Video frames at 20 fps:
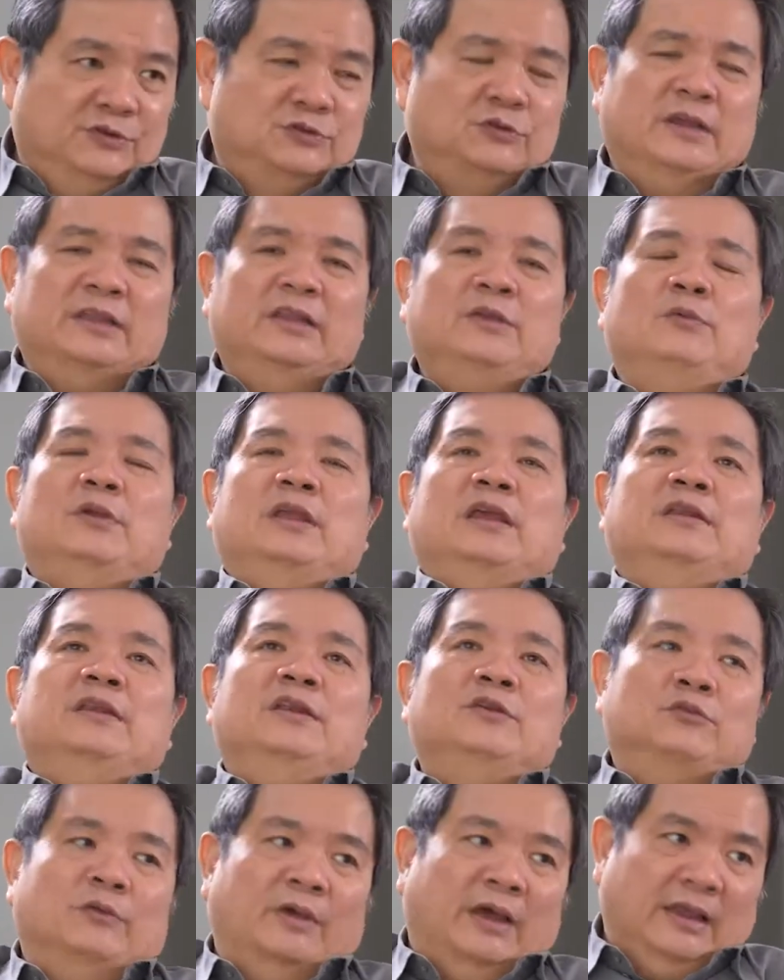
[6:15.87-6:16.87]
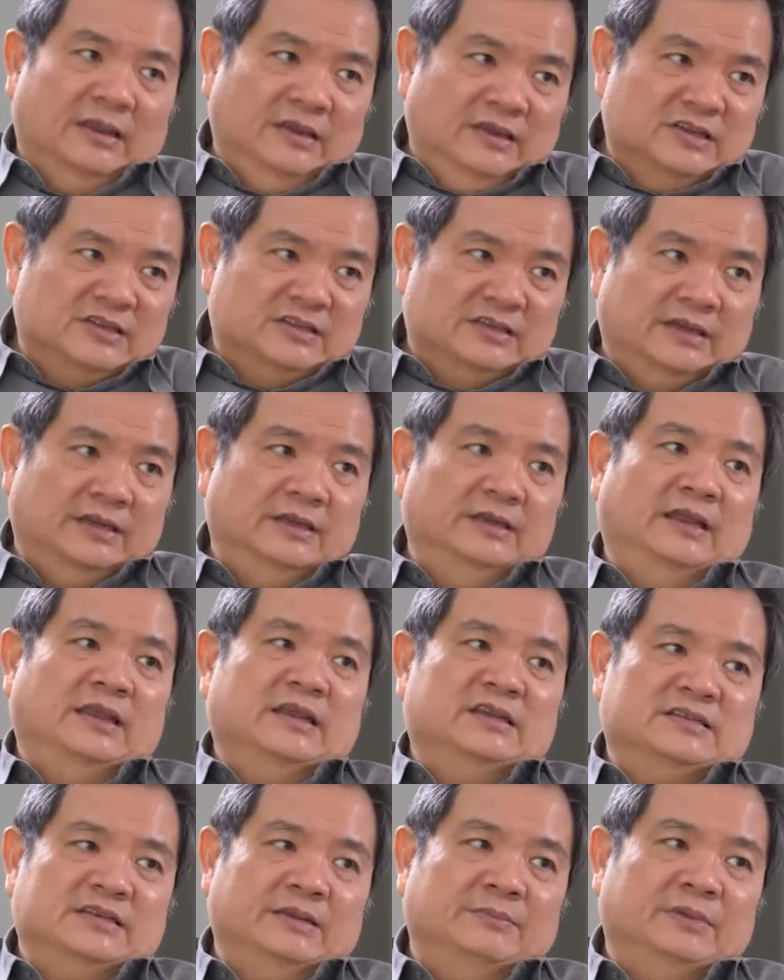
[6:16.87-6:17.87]
So I think we need to understand,
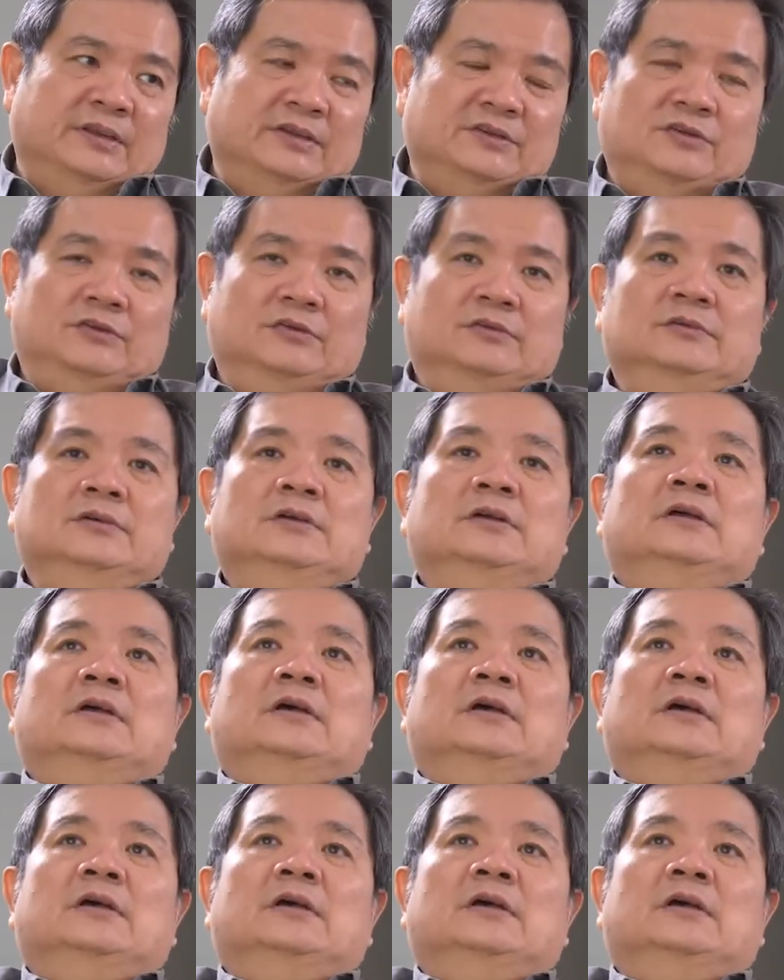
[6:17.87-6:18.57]
accept that, you know,